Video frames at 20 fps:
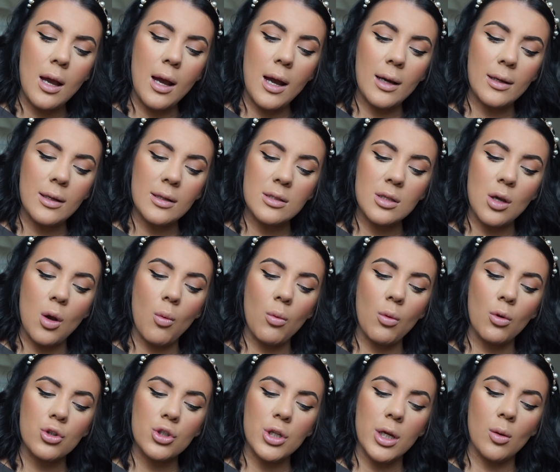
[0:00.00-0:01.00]
And it's
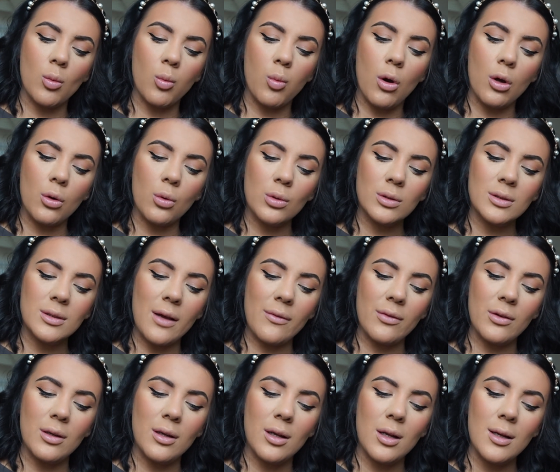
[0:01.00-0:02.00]
shade
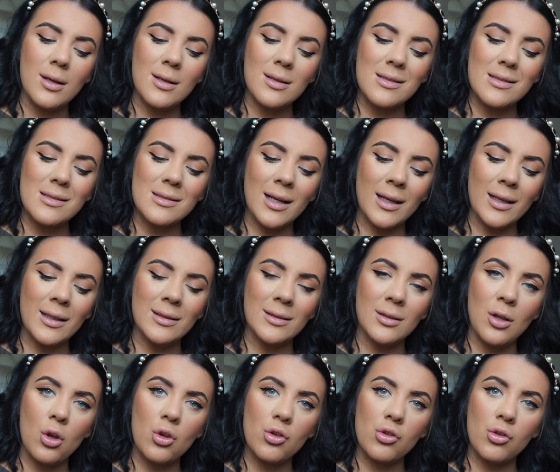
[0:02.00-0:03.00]
107
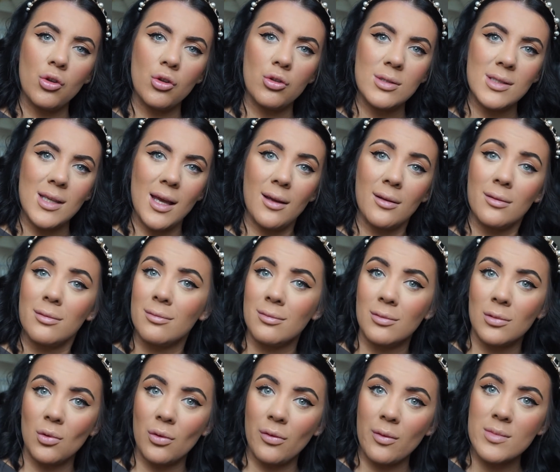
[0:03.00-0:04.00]
Sign Sunset.
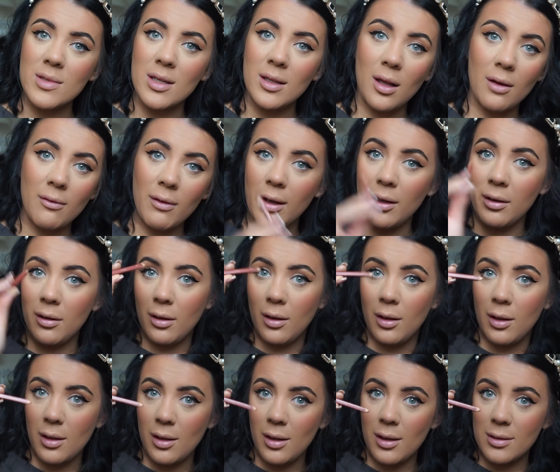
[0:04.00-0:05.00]
Don't know if I'm saying that right.
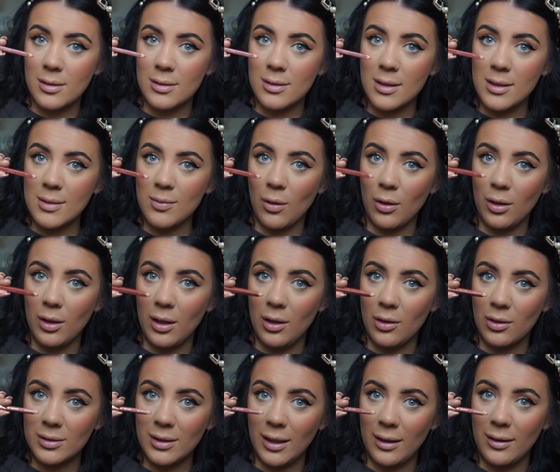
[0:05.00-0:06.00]
It's this one, it
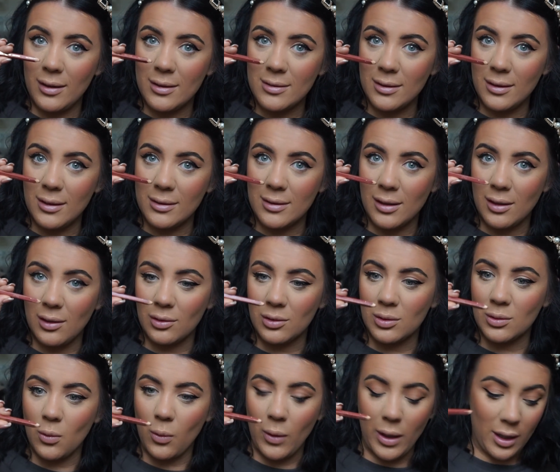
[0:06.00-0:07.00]
looks like this. It's a little
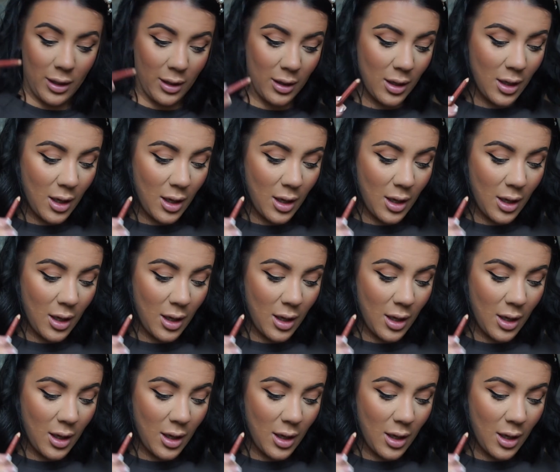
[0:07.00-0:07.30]
square.